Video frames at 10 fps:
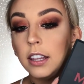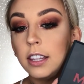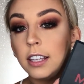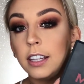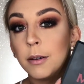
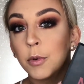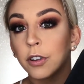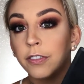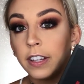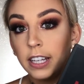the
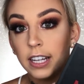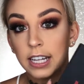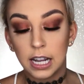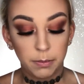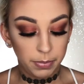Morphe
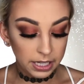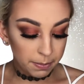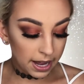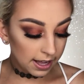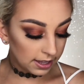9B
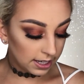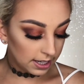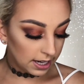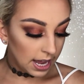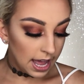
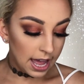palette